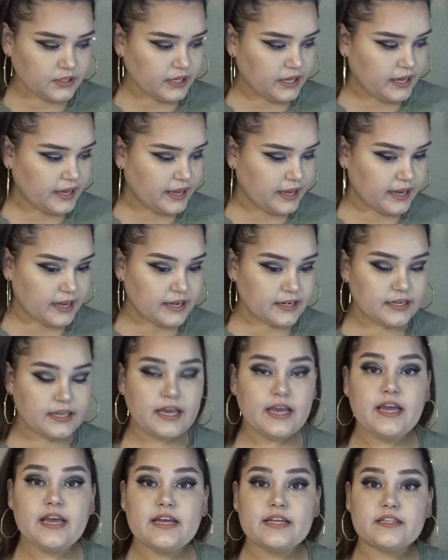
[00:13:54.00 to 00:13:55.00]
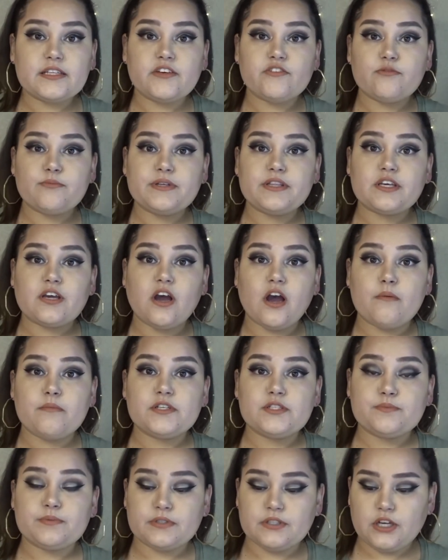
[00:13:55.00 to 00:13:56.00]
And leave them in the
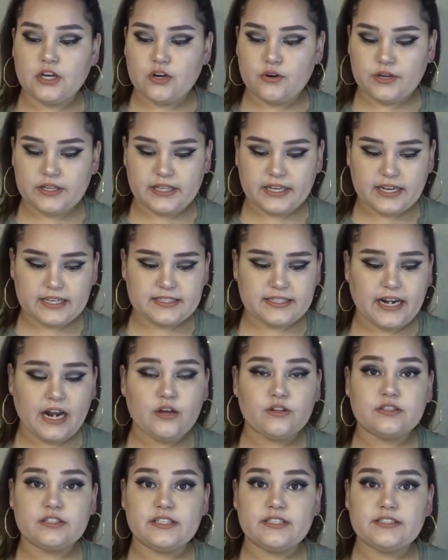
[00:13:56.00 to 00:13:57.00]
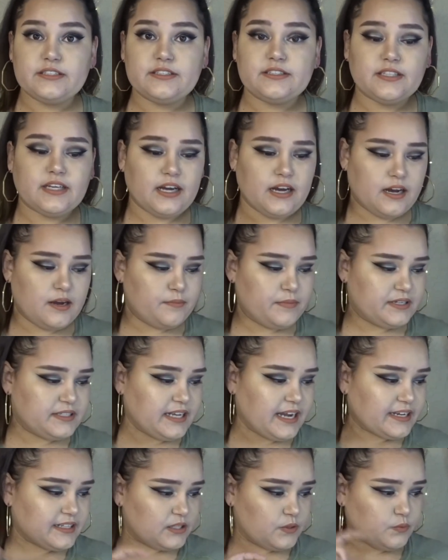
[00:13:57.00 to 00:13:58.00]
comments below. And like I said, I'll list
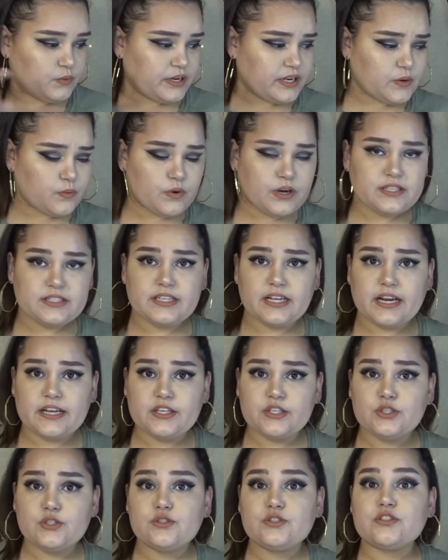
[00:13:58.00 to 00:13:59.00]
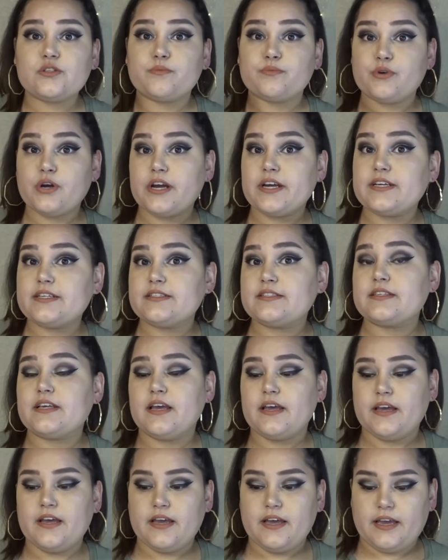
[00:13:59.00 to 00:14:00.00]
exactly what it was that I used, the price,
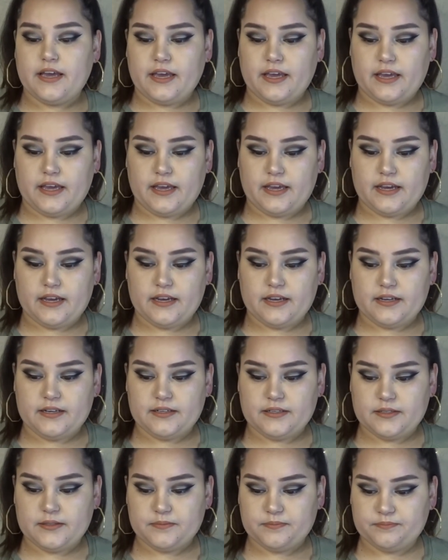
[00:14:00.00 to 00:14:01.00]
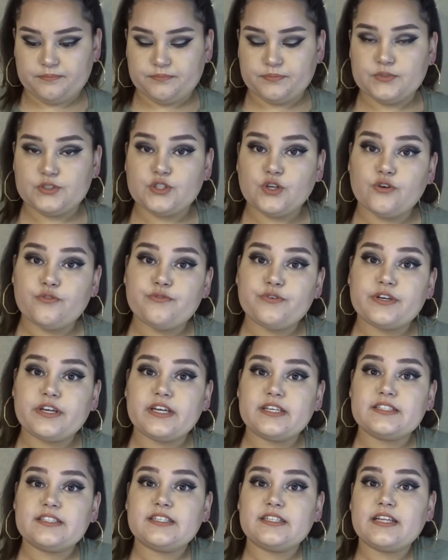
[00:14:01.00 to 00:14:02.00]
and don't
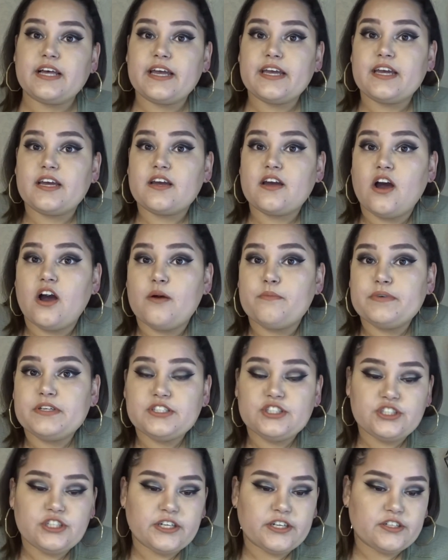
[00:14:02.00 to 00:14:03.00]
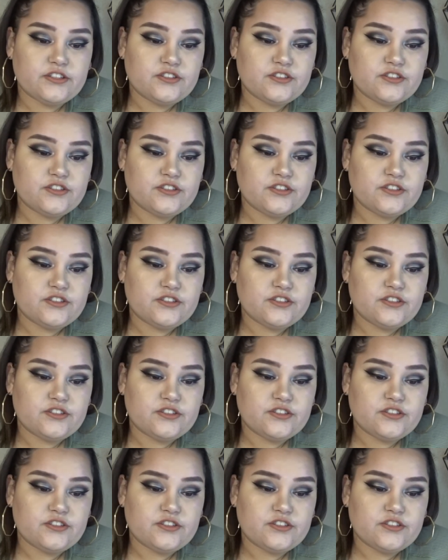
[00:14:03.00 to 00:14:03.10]
forget to like, comment, share,